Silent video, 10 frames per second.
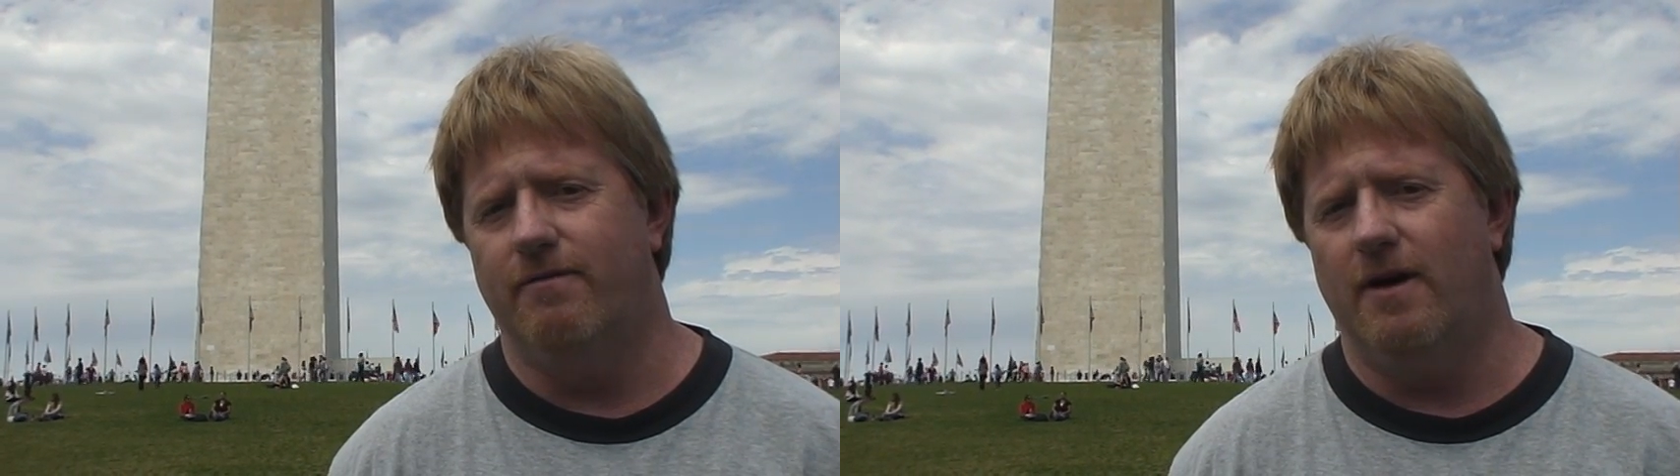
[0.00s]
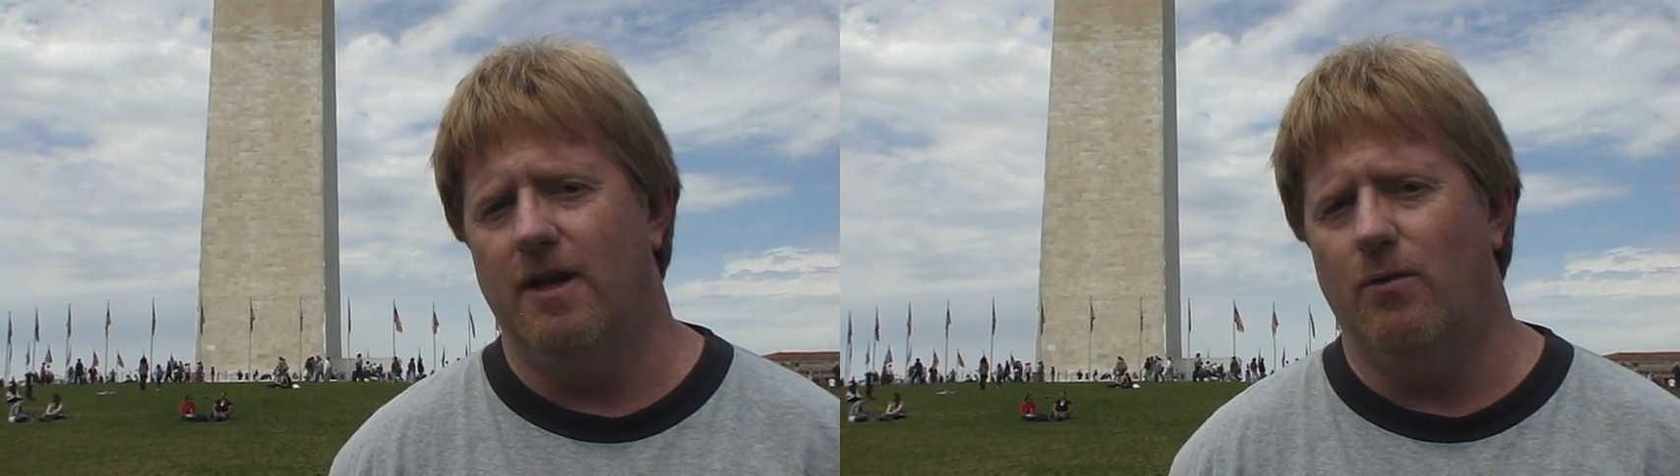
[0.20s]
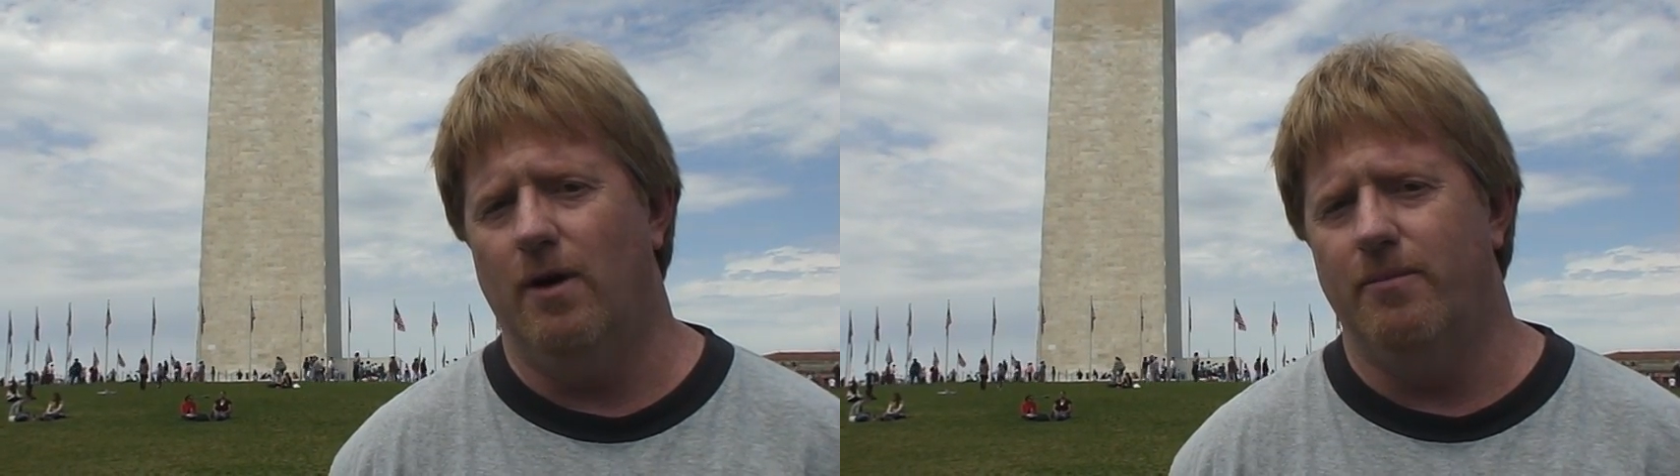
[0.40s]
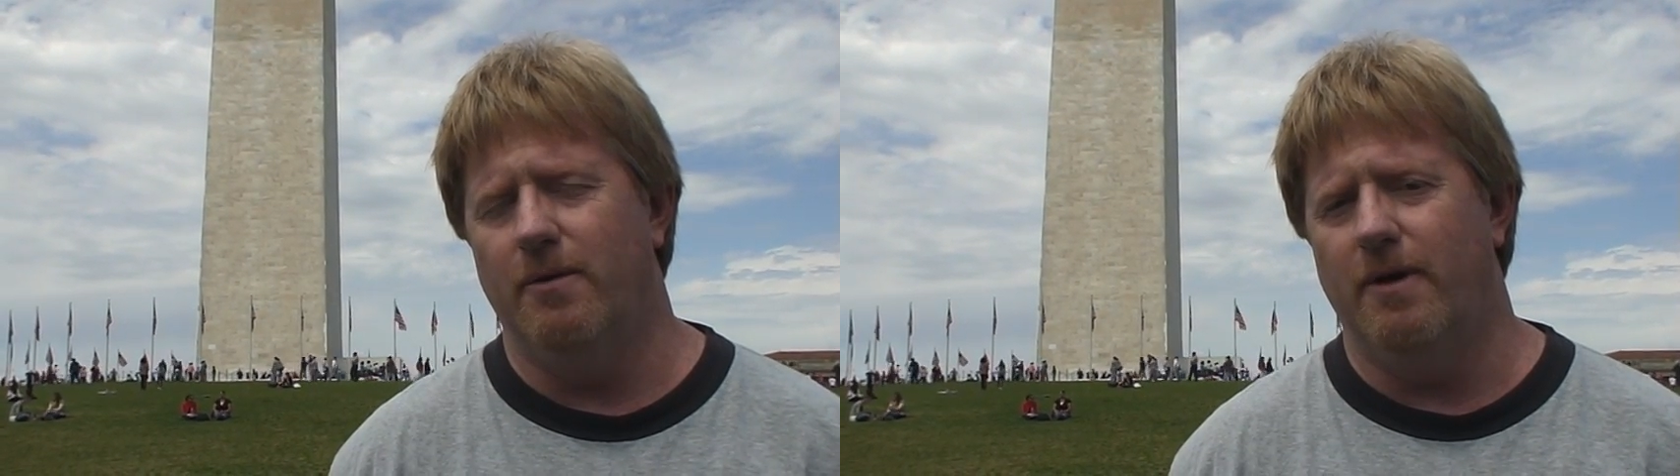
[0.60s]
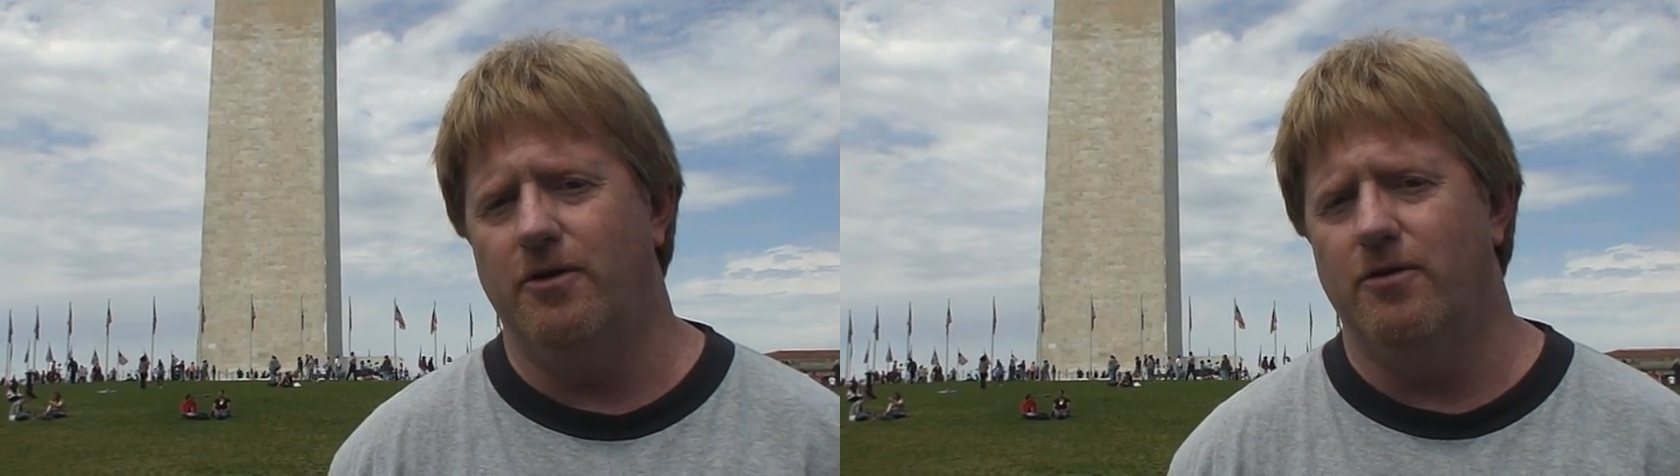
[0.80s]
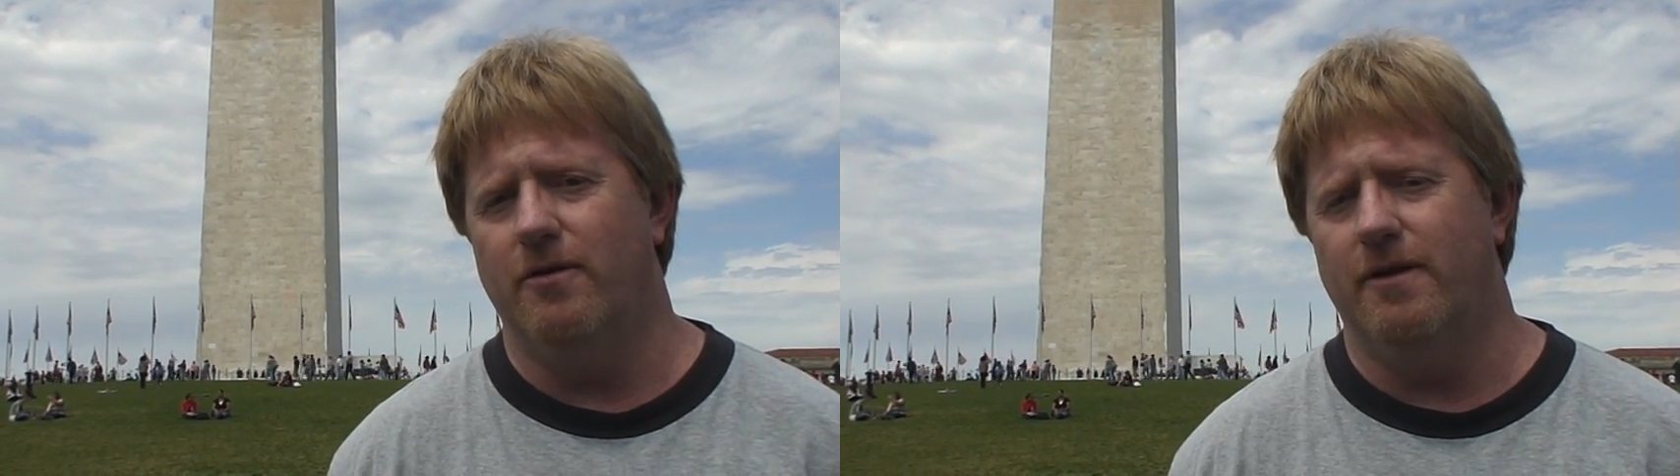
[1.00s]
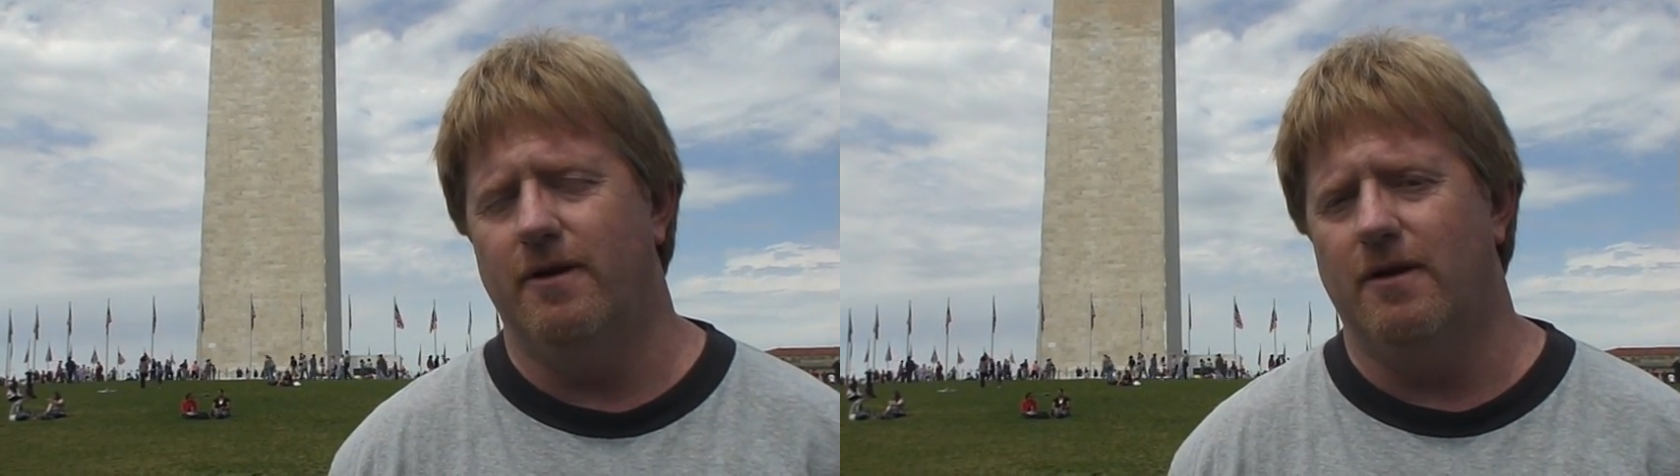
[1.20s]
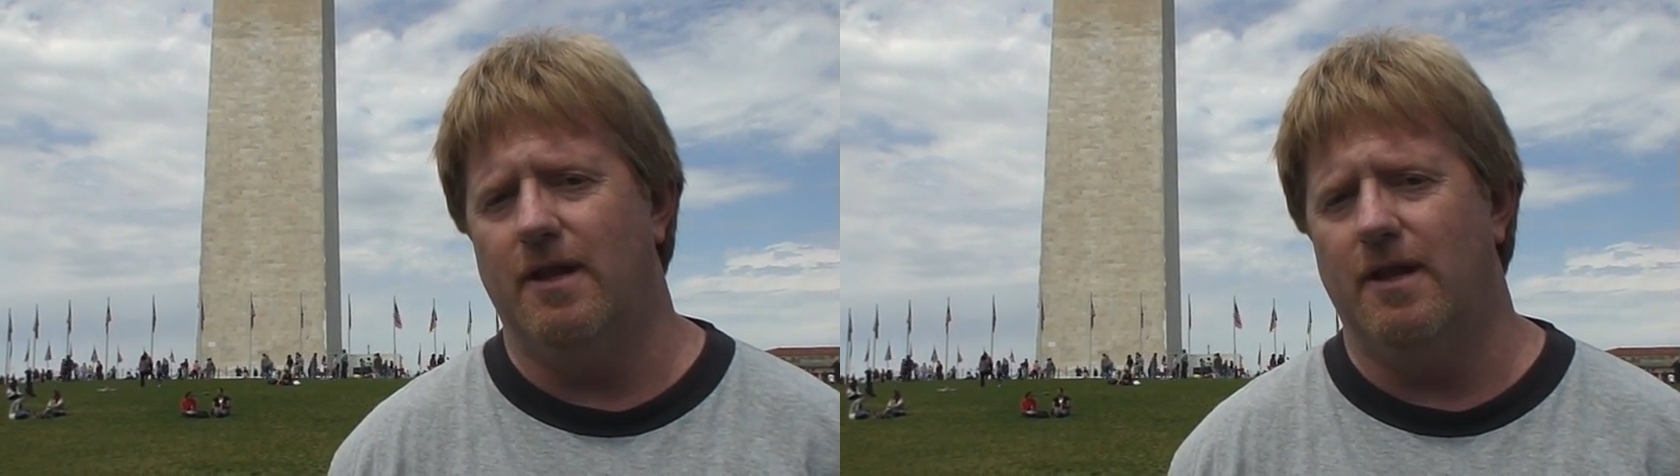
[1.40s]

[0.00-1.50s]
follow up to make sure that their